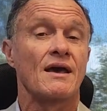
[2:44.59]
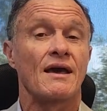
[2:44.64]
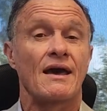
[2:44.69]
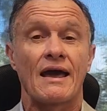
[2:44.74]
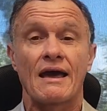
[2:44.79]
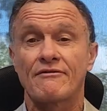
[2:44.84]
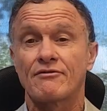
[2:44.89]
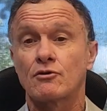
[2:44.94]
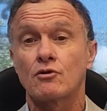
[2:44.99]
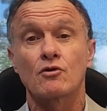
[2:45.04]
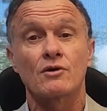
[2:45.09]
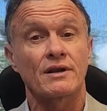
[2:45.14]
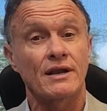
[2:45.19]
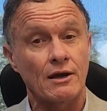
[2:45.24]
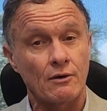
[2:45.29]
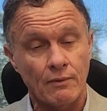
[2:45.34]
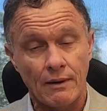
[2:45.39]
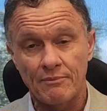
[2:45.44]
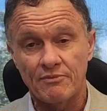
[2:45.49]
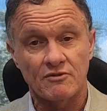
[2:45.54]
Have a look at
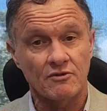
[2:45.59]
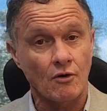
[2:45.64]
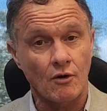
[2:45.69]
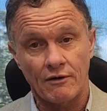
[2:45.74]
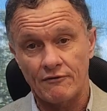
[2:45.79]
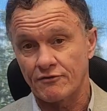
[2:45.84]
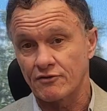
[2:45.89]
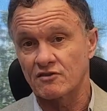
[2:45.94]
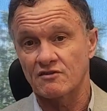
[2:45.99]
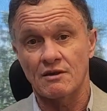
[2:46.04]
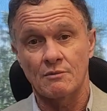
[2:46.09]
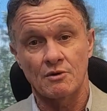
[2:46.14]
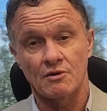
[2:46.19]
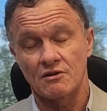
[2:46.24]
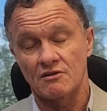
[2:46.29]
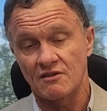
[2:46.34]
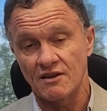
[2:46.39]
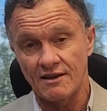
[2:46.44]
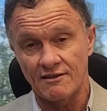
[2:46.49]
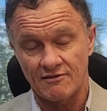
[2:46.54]
our website for some of the
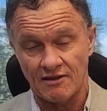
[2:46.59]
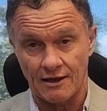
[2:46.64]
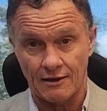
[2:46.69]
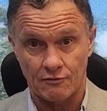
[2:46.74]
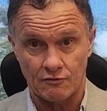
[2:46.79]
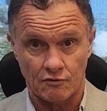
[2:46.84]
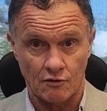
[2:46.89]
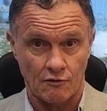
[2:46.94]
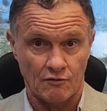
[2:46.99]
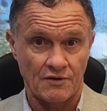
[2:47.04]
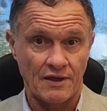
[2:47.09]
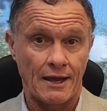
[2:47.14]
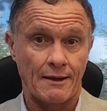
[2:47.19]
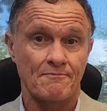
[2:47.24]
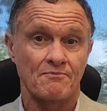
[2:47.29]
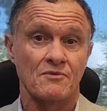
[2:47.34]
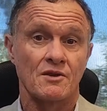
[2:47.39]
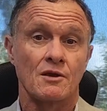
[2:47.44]
details on that.